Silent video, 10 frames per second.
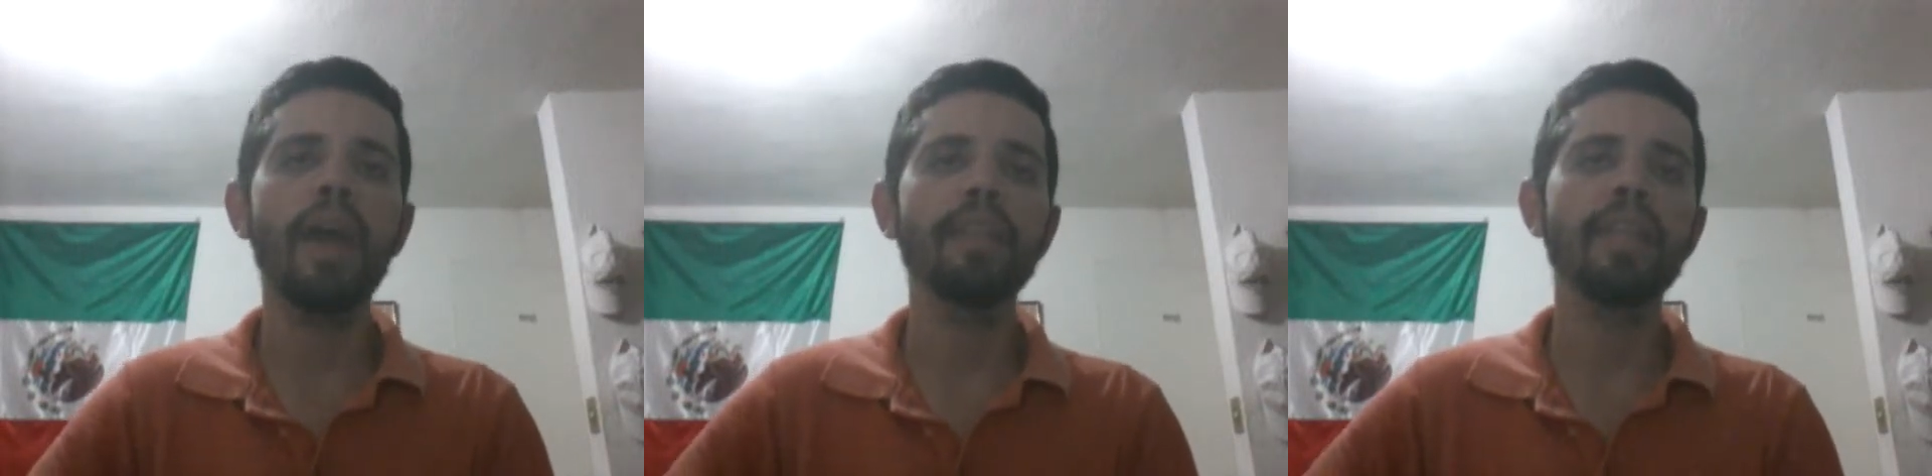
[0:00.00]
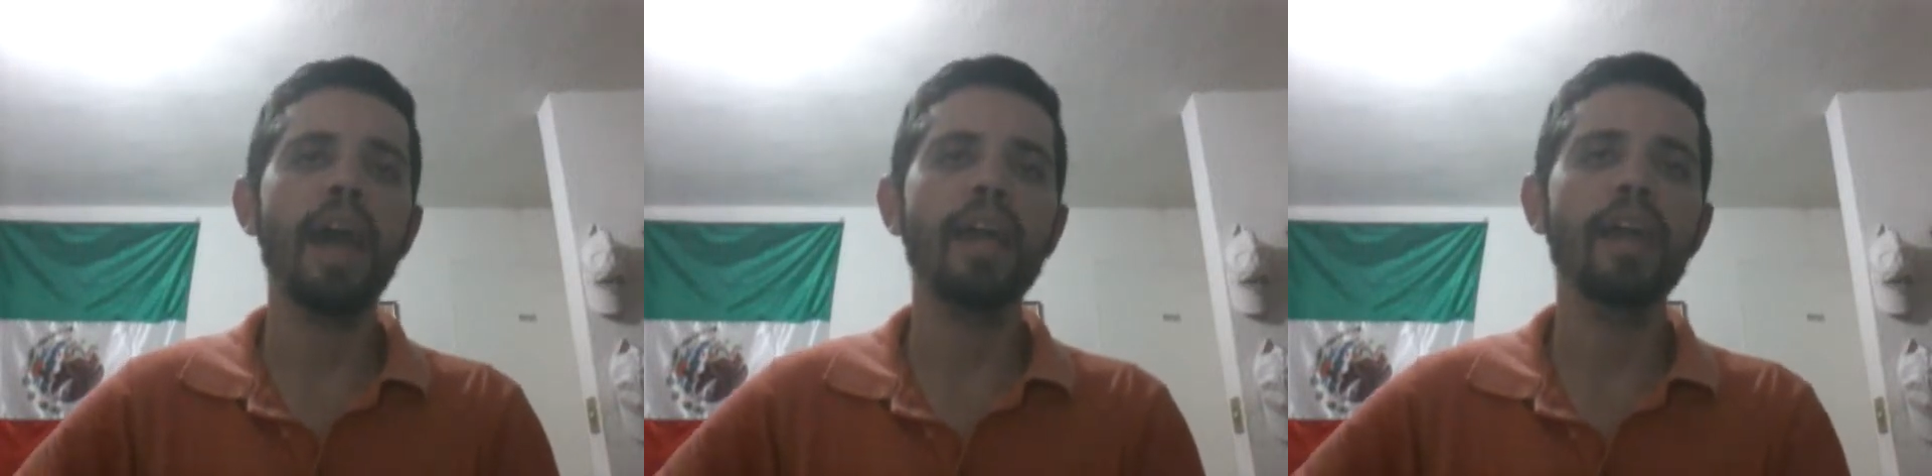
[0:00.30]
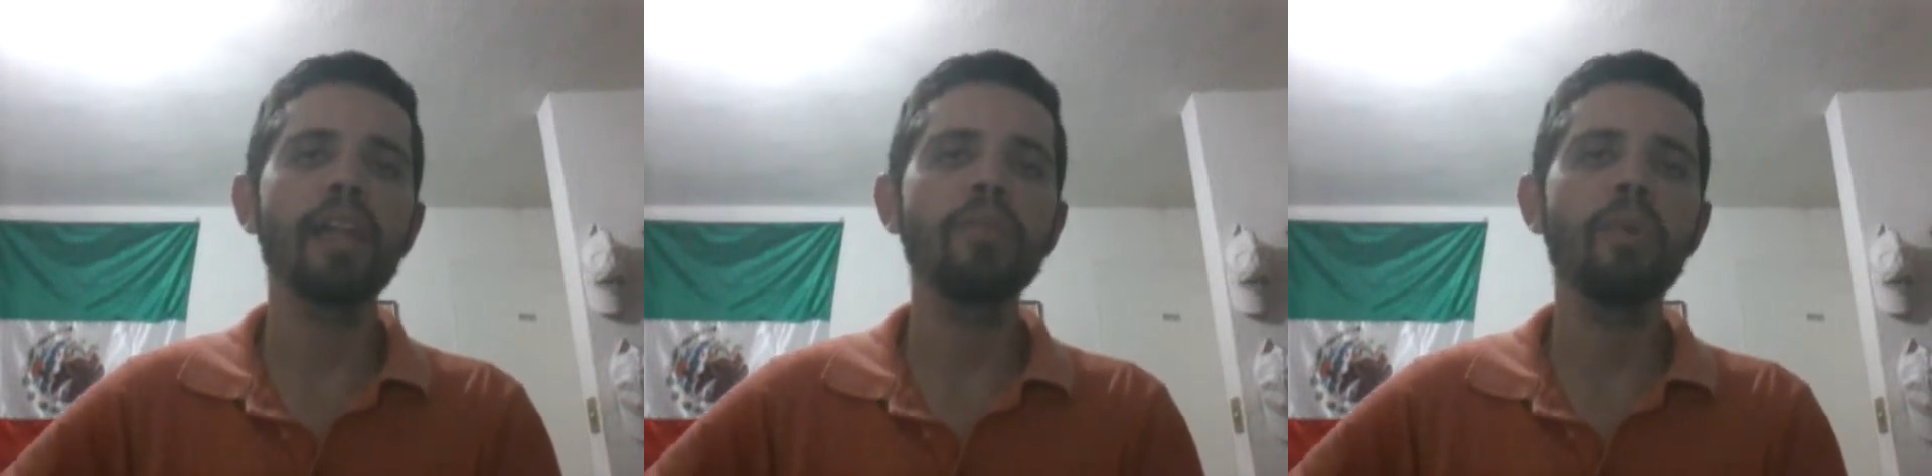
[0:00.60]
and a
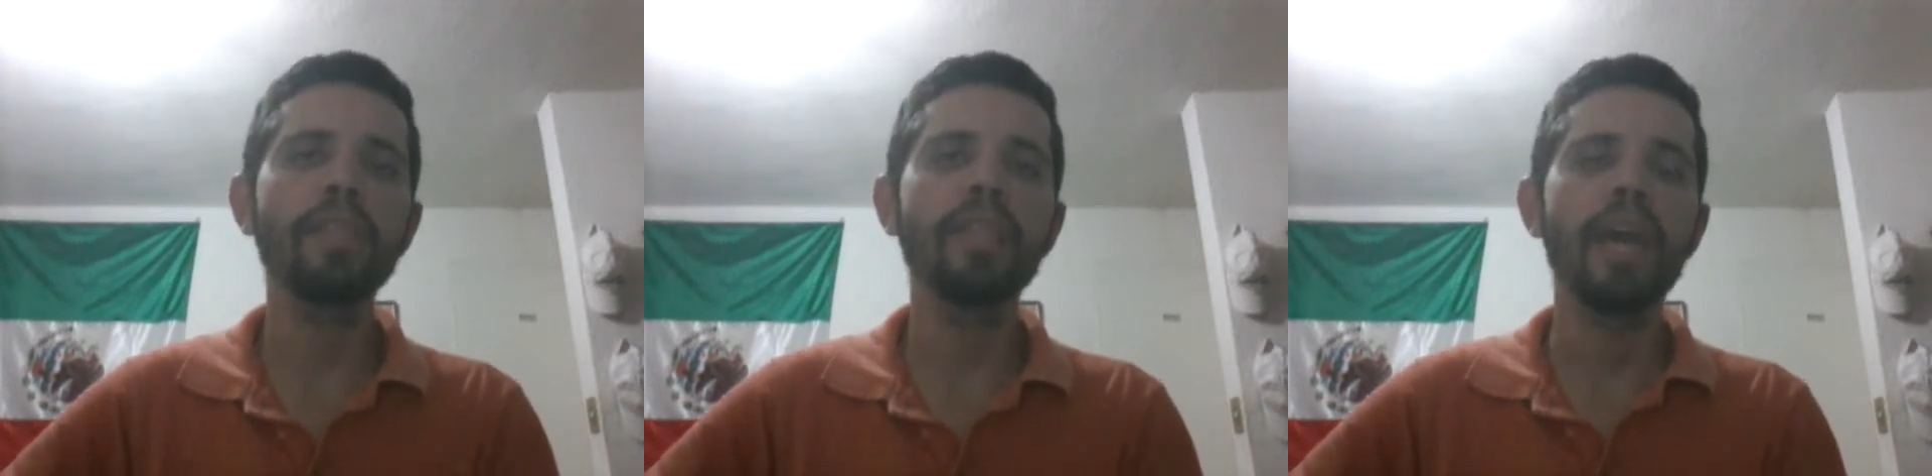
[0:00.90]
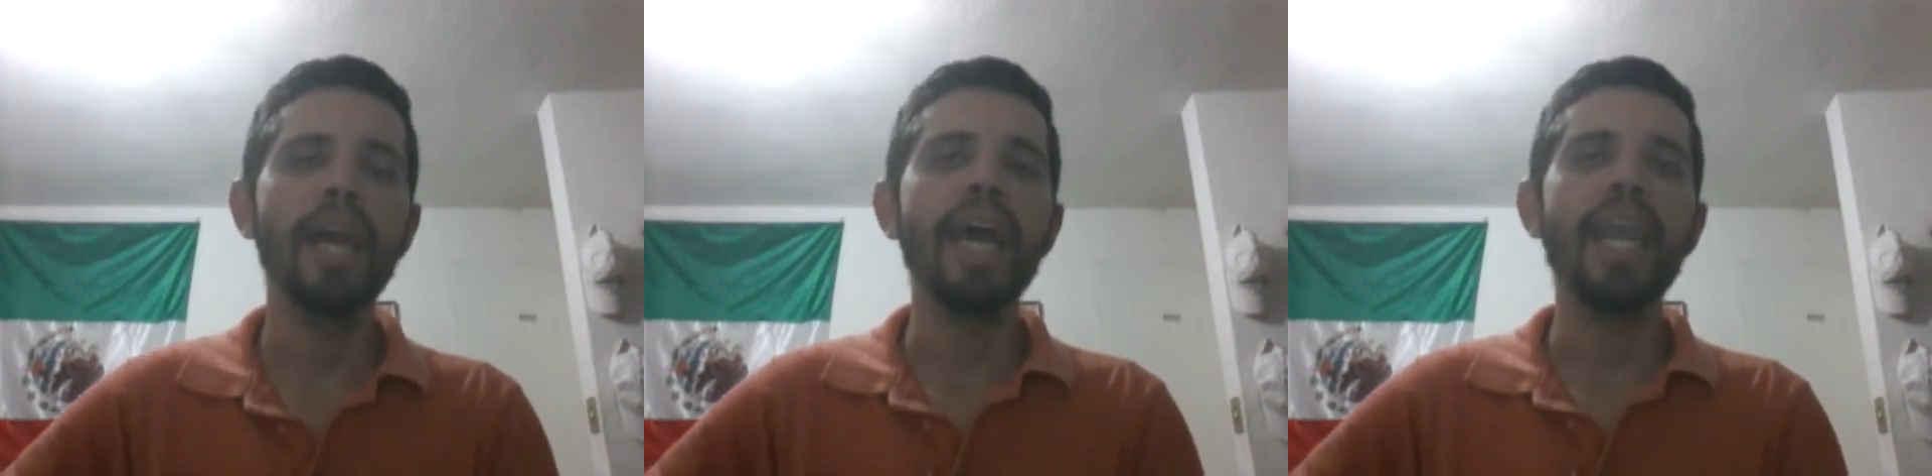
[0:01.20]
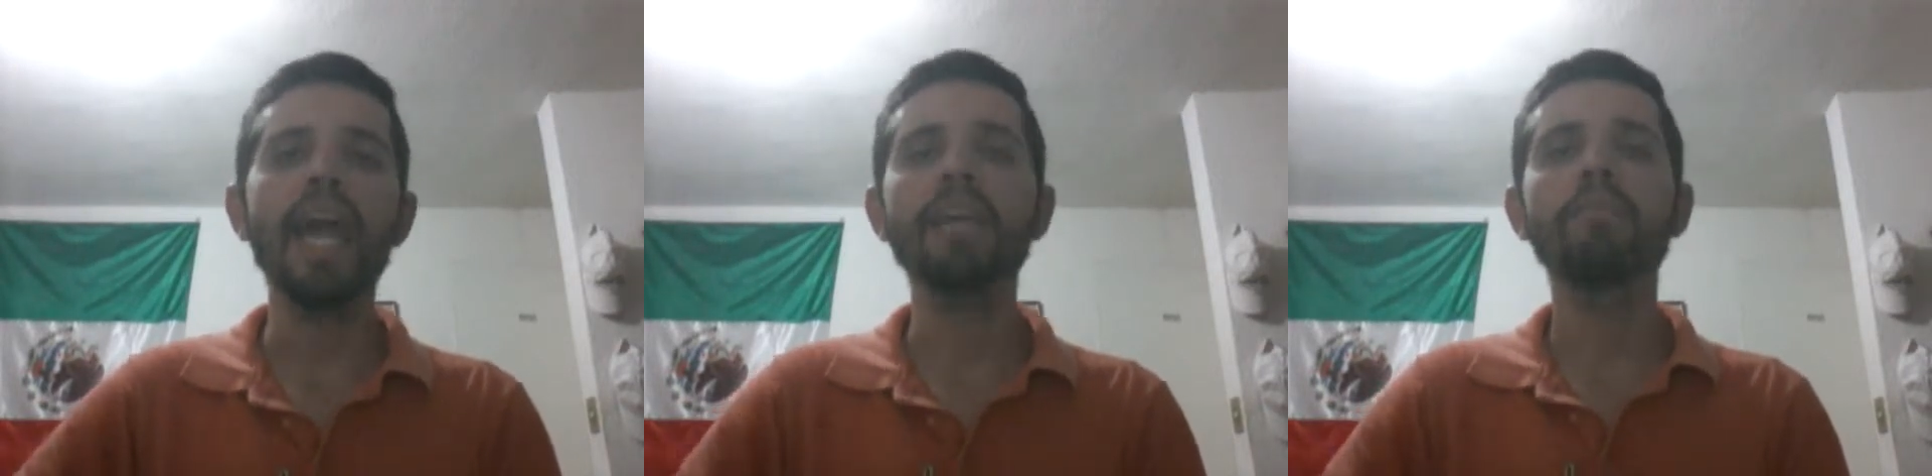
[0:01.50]
graduate
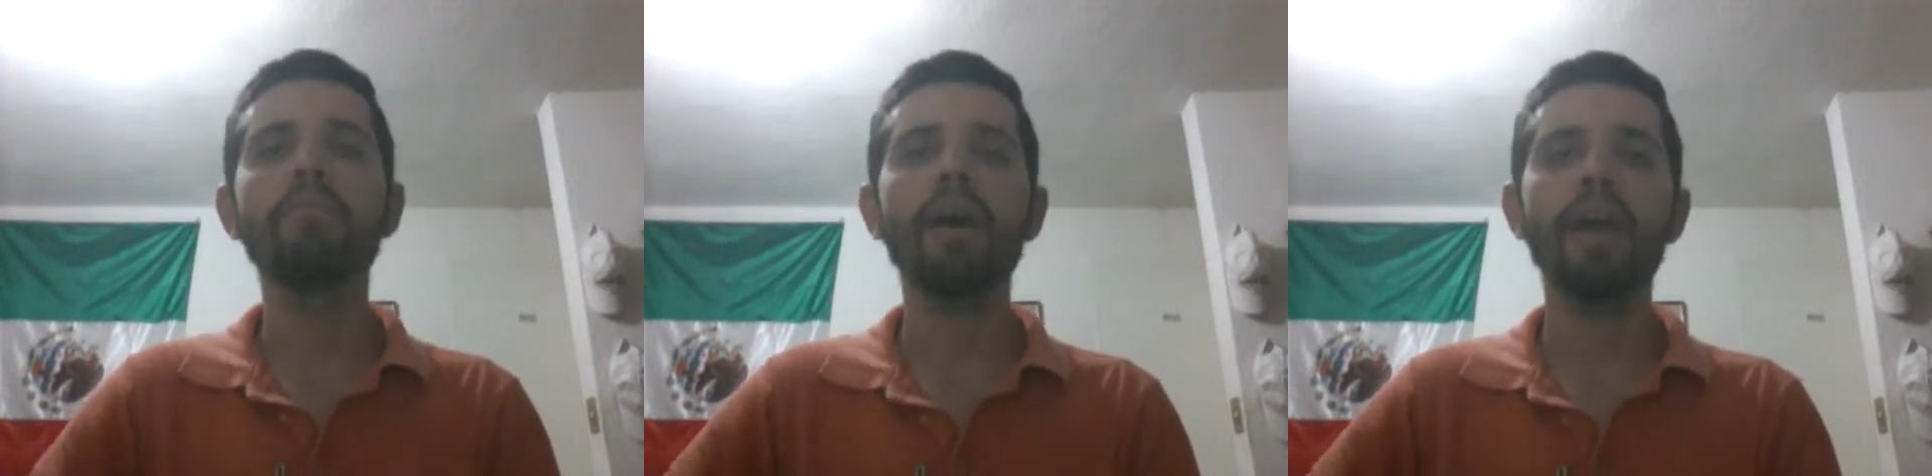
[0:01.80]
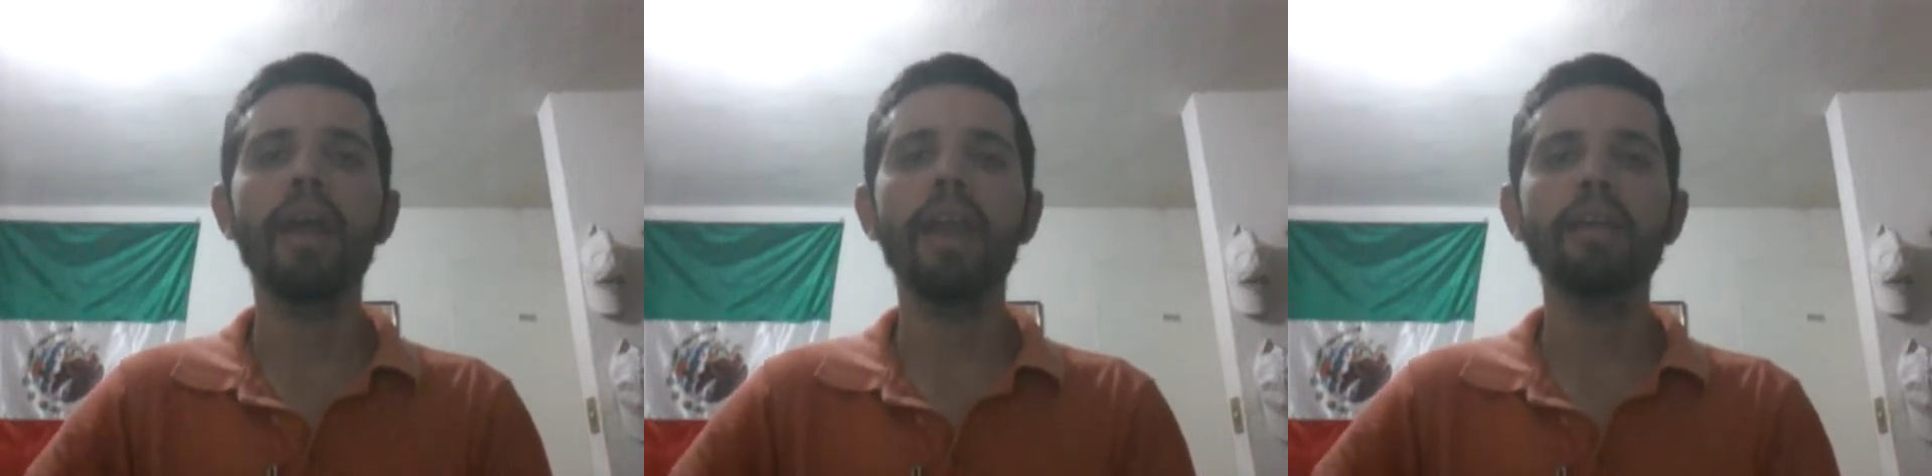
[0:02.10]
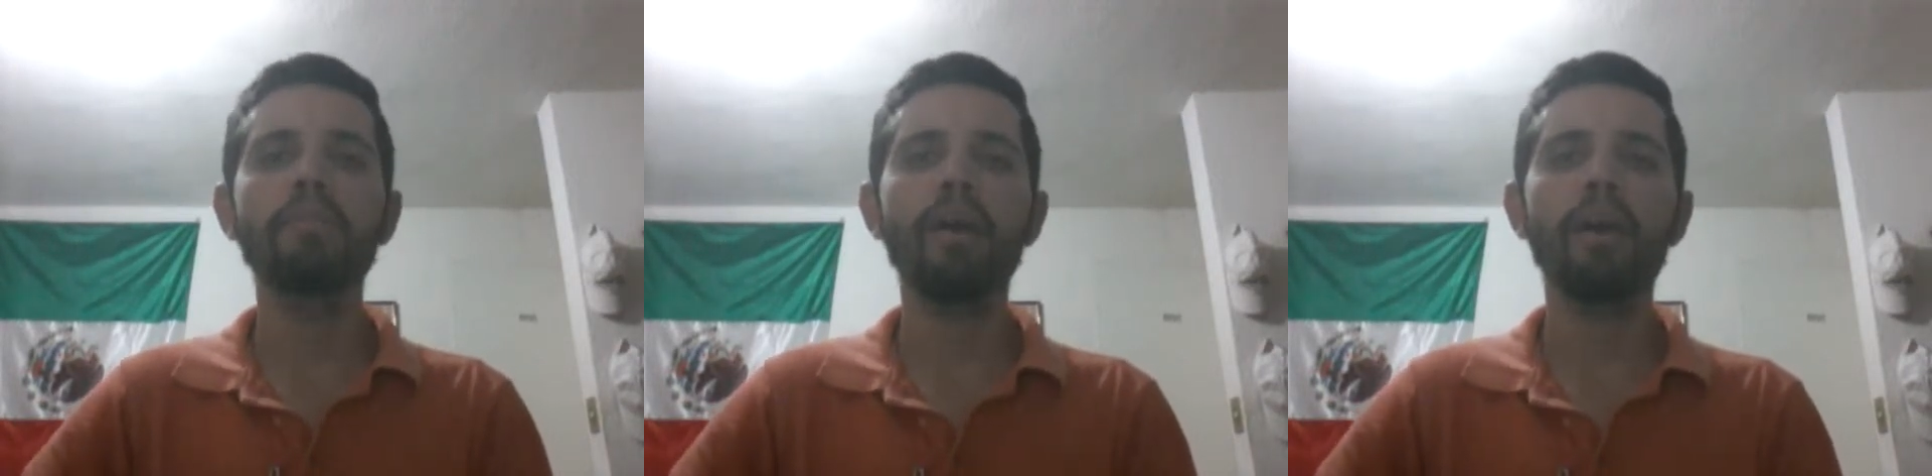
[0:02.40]

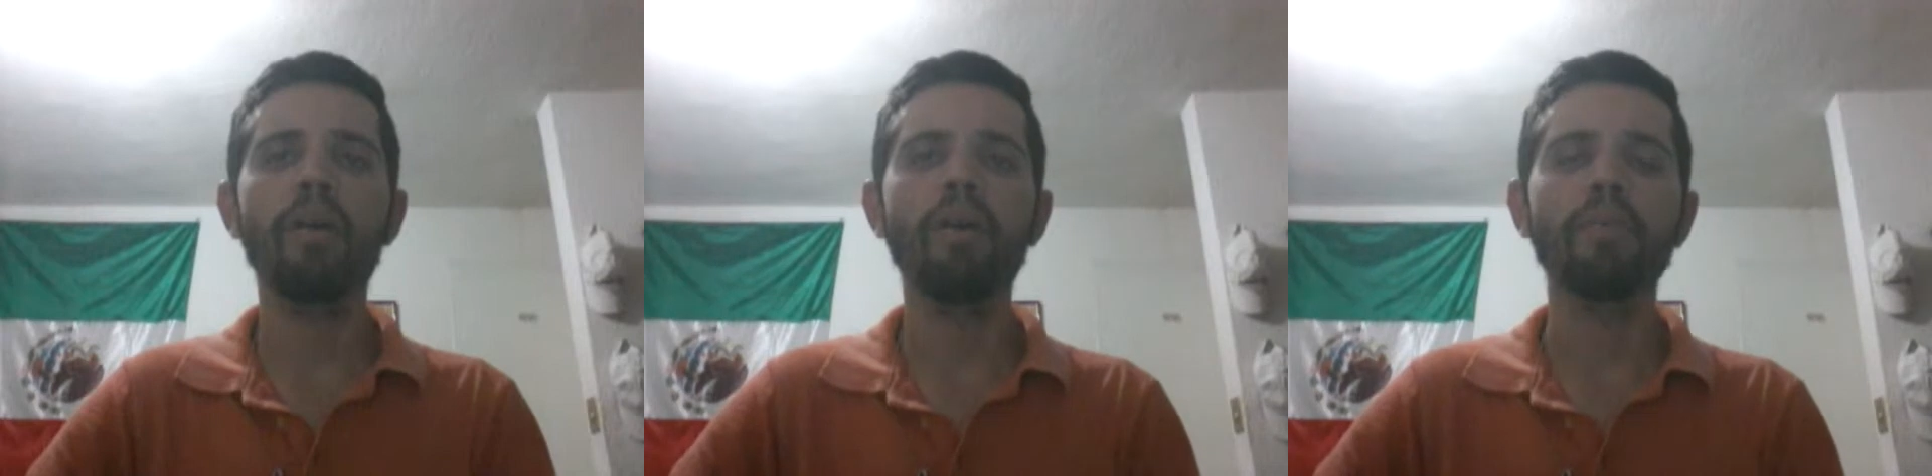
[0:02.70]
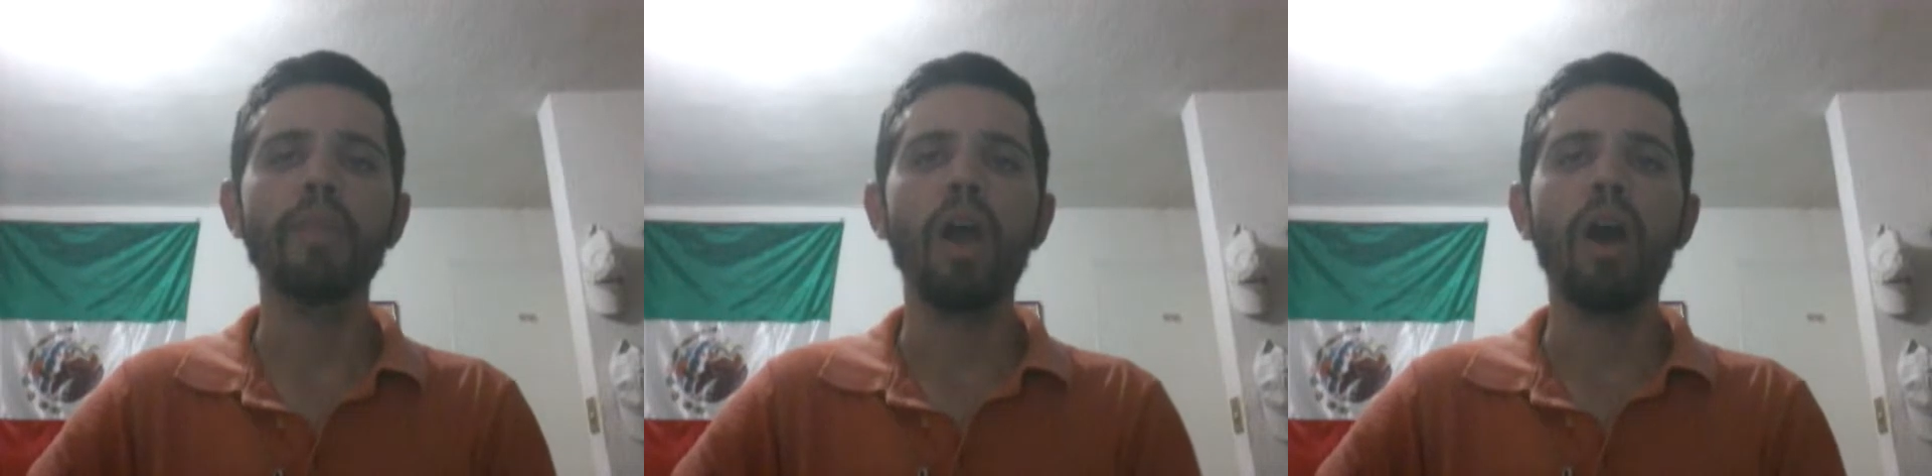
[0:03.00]
like Macron